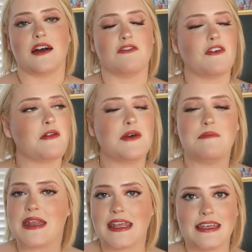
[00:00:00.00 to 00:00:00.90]
of the
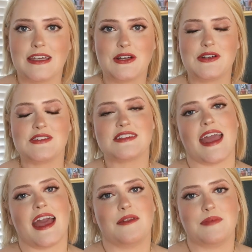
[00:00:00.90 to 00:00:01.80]
many years
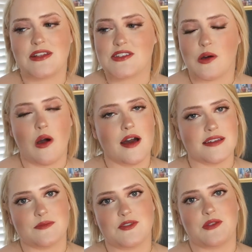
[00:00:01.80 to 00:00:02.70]
and being so
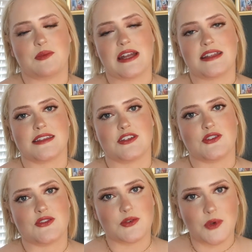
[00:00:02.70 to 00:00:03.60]
awesome to the brands that
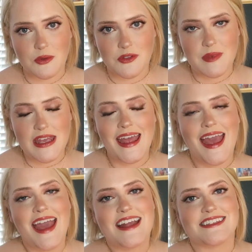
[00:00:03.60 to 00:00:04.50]
choose to work with me.
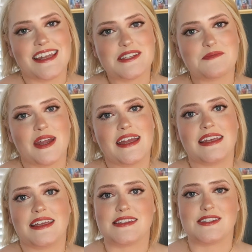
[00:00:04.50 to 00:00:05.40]
Today's brand
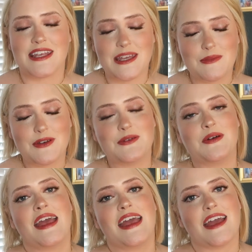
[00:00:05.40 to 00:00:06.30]
is Temu.
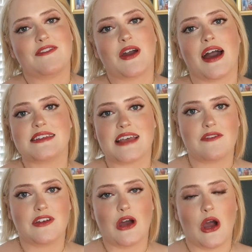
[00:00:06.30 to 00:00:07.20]
If you guys
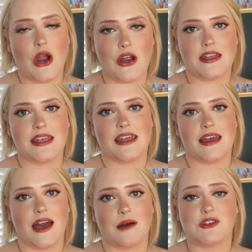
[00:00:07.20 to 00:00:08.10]
haven't already
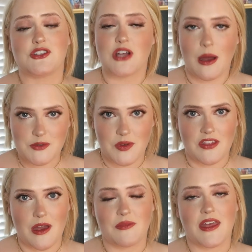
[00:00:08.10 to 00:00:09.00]
um, shopped with
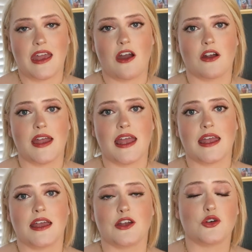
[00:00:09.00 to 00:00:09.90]
them, they are
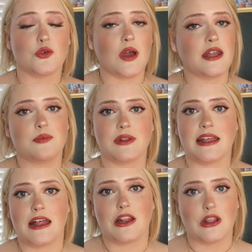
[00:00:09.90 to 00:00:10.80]
a
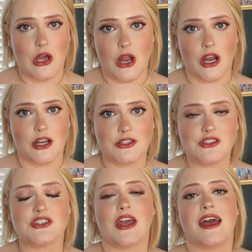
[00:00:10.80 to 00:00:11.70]
incredibly
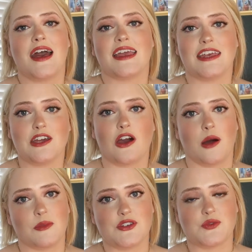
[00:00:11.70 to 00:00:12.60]
large
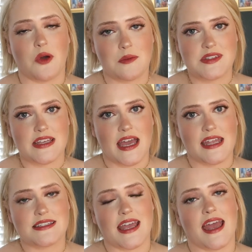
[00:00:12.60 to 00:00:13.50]
e-commerce
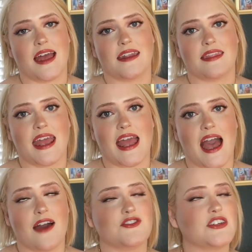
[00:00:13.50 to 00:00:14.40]
website and they
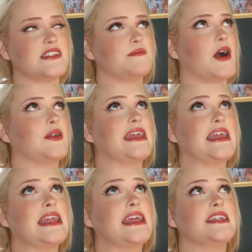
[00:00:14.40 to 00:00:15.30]
have just about
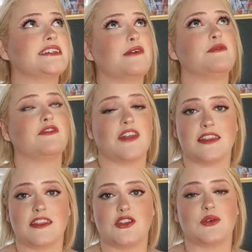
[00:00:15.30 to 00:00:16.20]
any type of thing
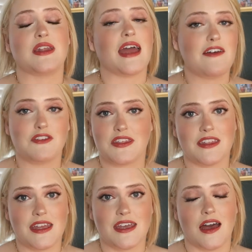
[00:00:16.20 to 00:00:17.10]
that you could ever
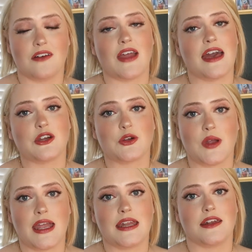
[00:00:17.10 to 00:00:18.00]
think of at a
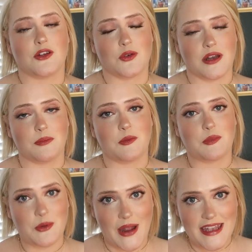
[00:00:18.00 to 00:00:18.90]
great and incredible
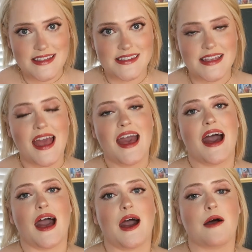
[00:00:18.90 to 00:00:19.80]
price.
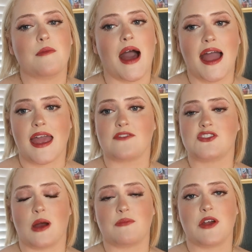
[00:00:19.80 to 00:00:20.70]
Um, I have
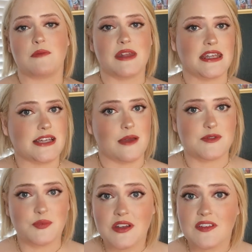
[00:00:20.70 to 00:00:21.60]
shopped there many times
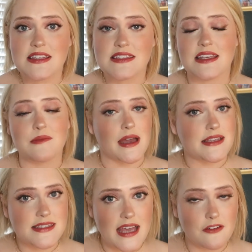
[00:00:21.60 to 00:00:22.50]
previously
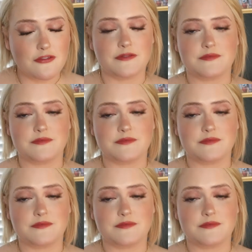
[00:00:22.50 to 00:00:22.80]
myself.